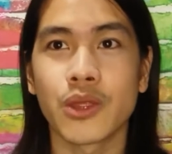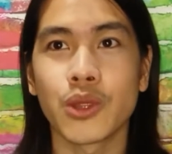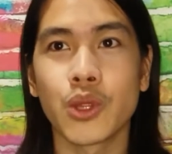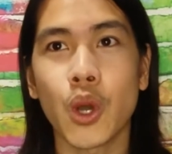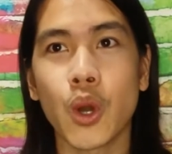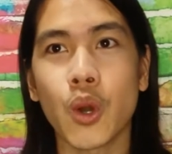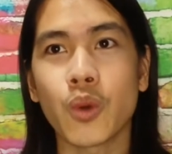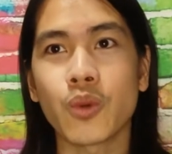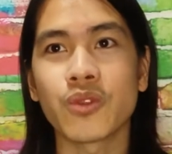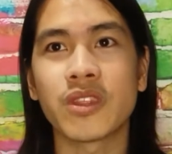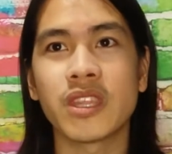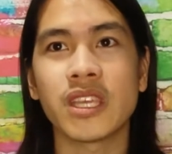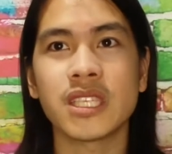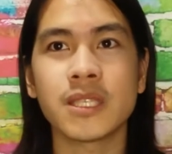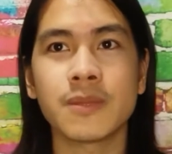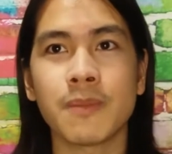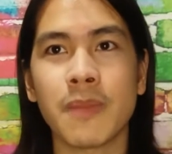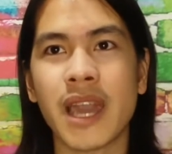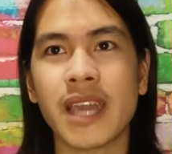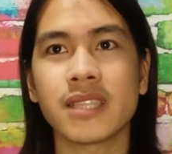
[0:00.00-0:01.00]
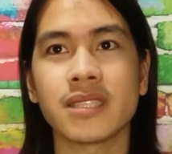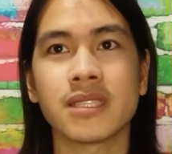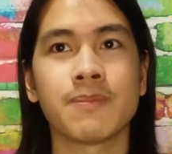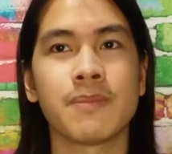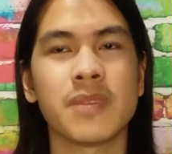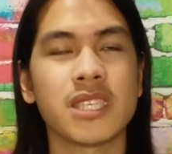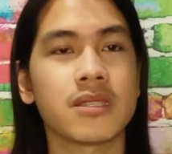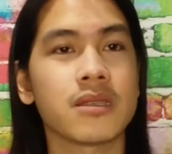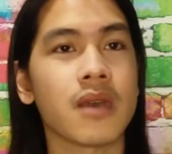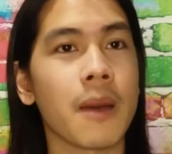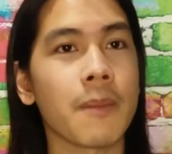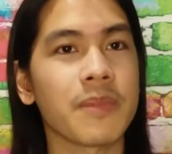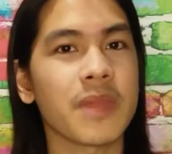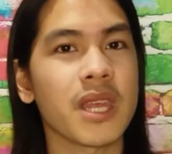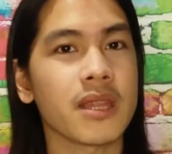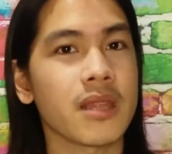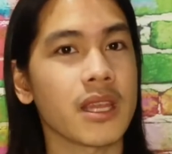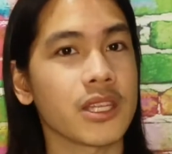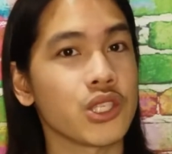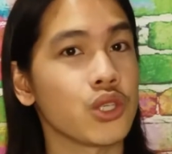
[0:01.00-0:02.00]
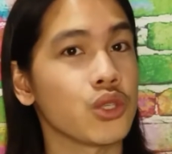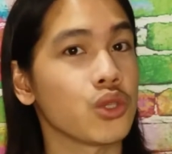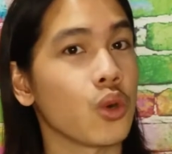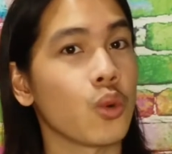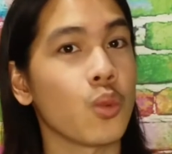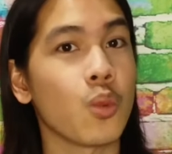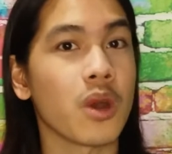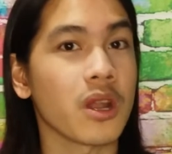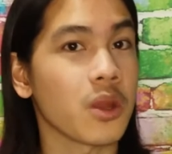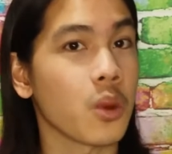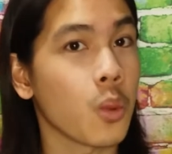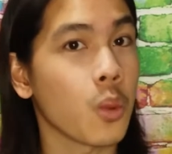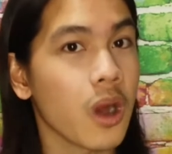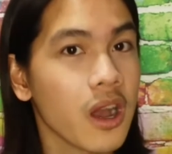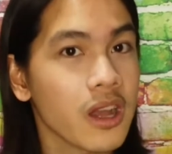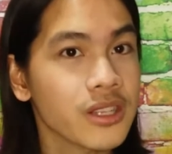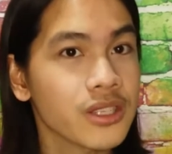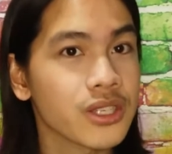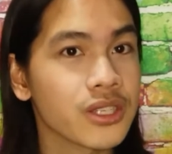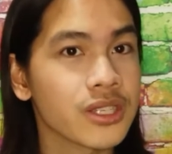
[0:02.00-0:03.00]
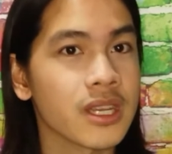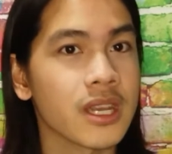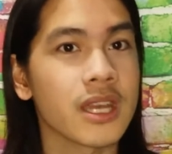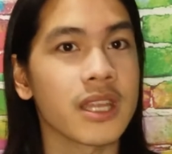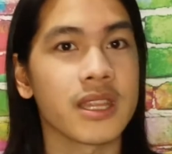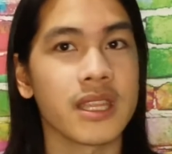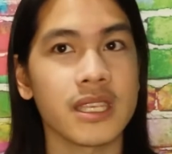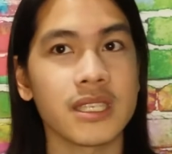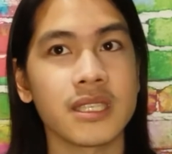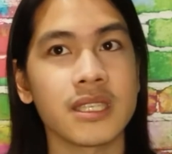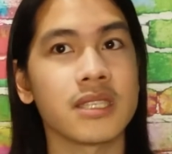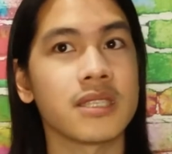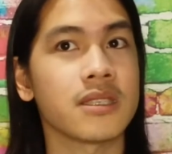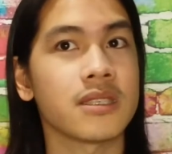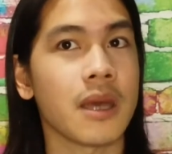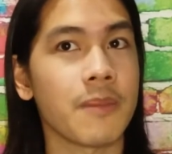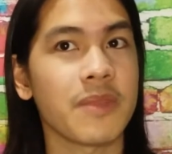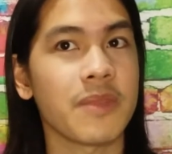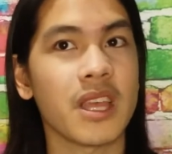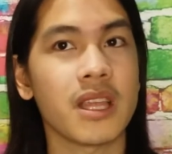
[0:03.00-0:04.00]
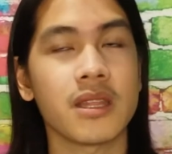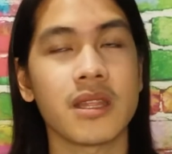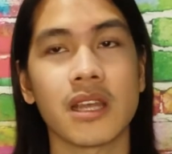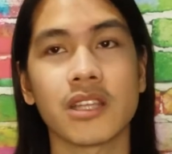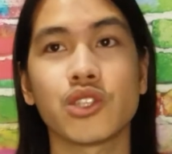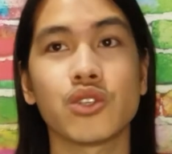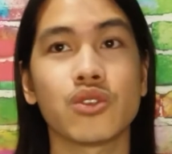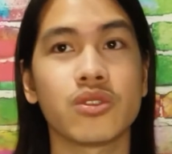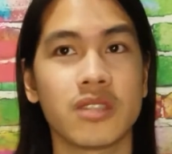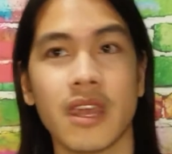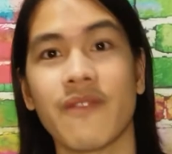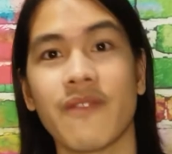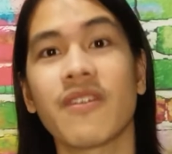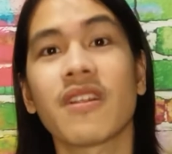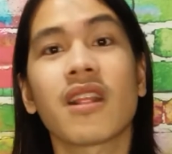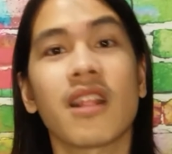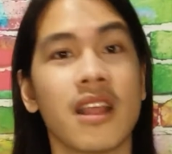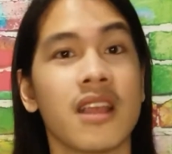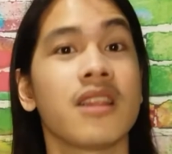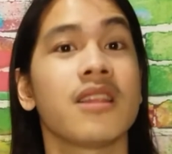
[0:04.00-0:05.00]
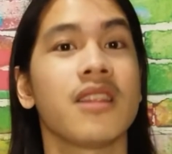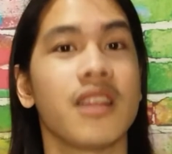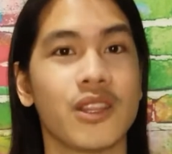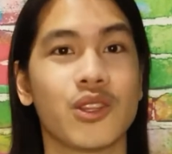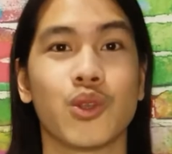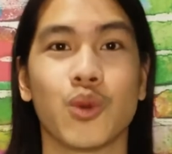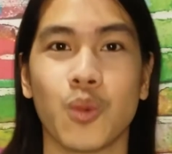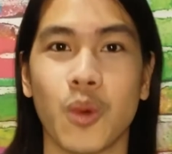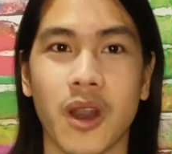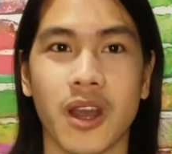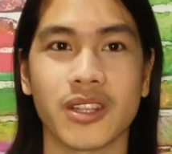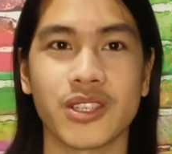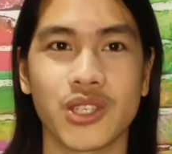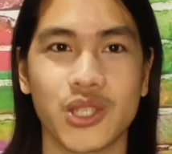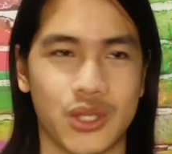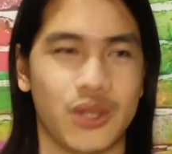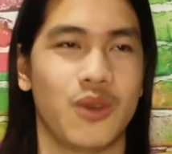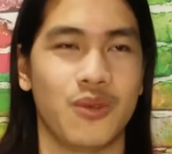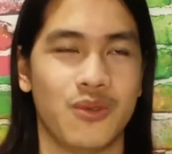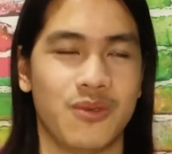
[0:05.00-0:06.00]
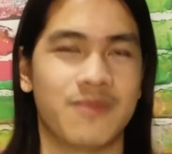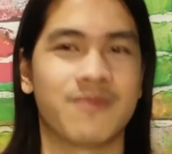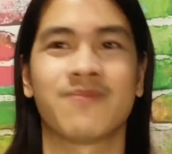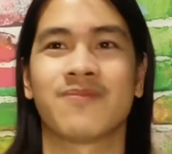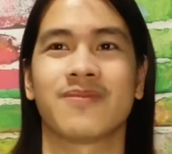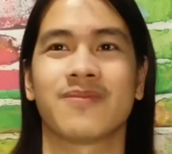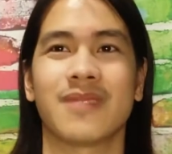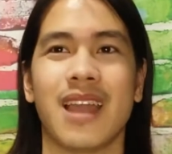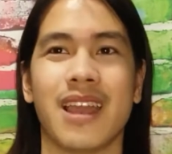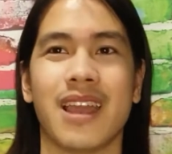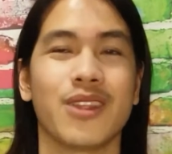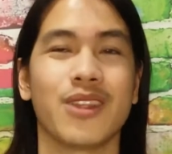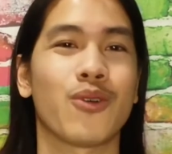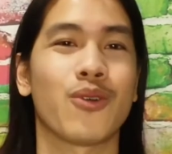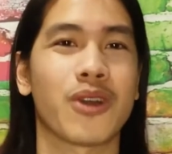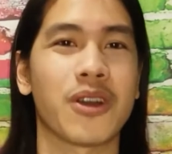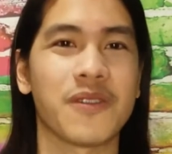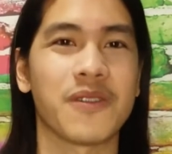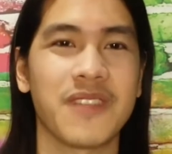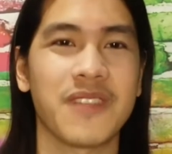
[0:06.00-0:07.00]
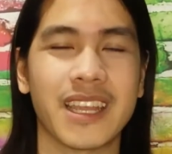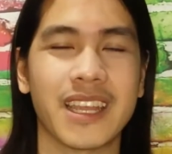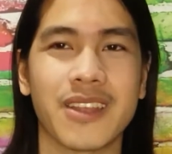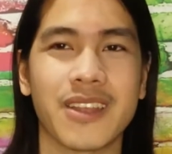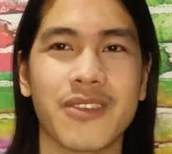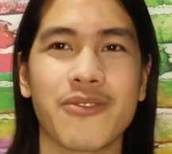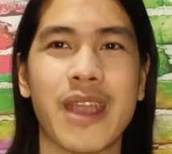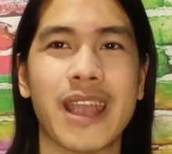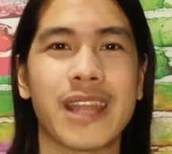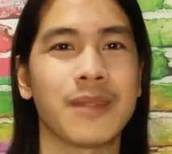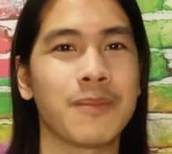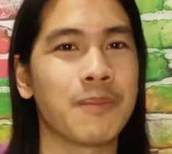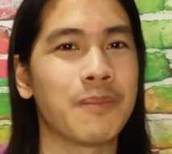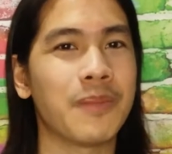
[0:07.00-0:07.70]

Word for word: Though this might be something that you don't want to watch, this is something that you definitely need to watch. So I know conflicting right